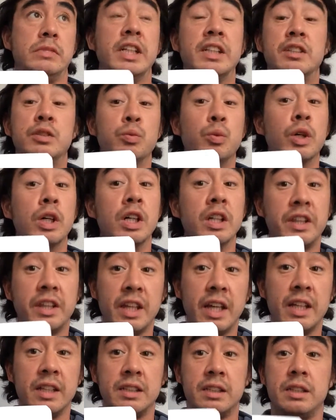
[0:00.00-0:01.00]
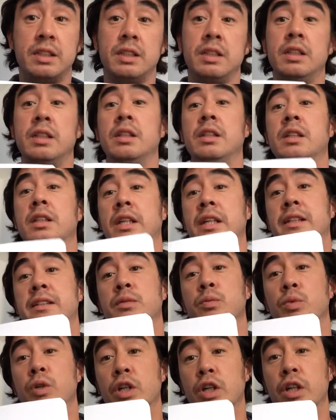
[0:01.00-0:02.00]
It's worth it,
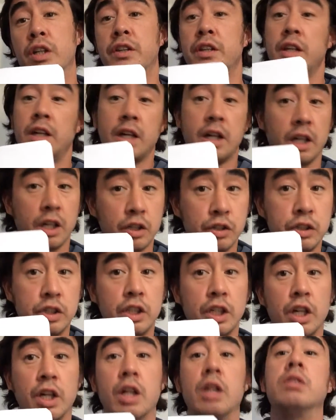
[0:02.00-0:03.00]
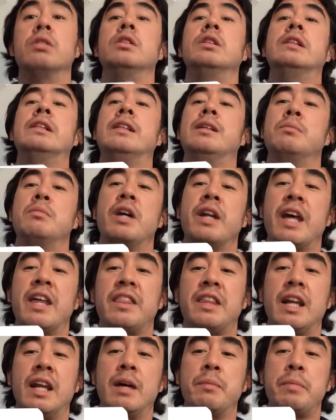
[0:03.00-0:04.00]
it's worth, gerundio,
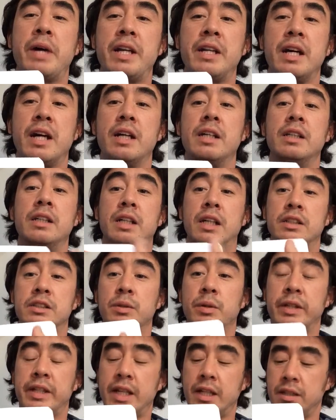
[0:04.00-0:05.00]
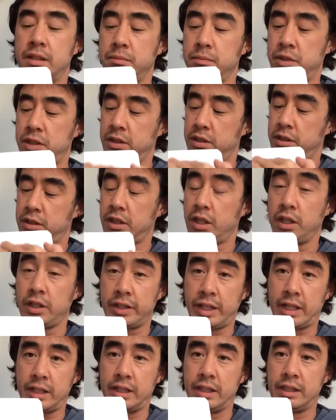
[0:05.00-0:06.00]
merece la pena. And so I get them to start
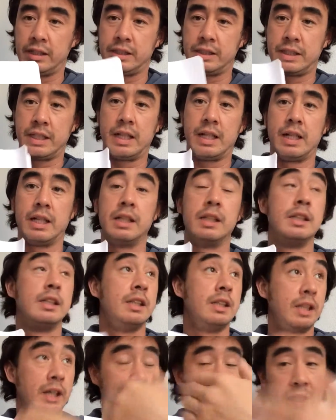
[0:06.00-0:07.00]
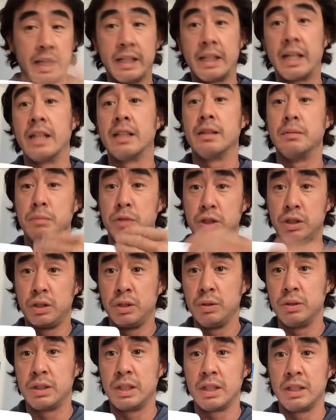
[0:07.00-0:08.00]
that list there and then get them to
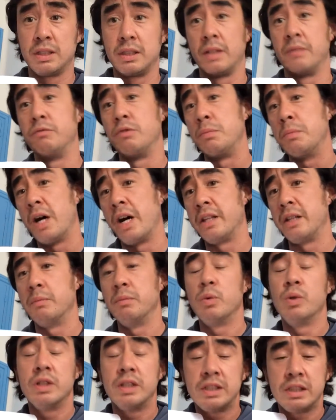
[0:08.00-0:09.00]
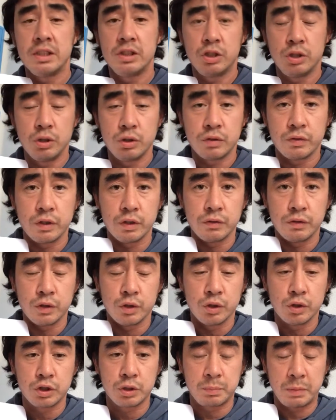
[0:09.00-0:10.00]
use this and remind them, well, this is useful
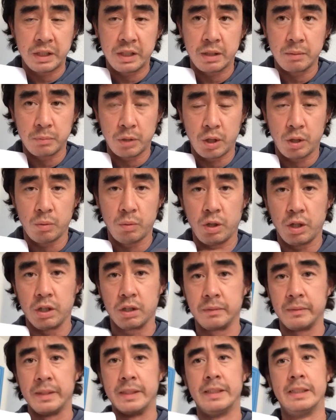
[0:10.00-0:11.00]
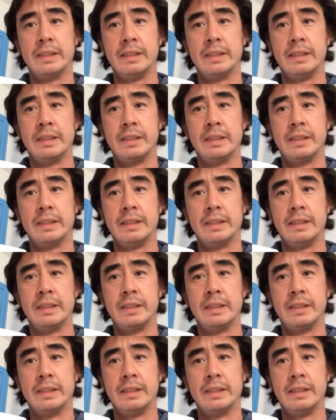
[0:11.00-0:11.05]
for speaking part 1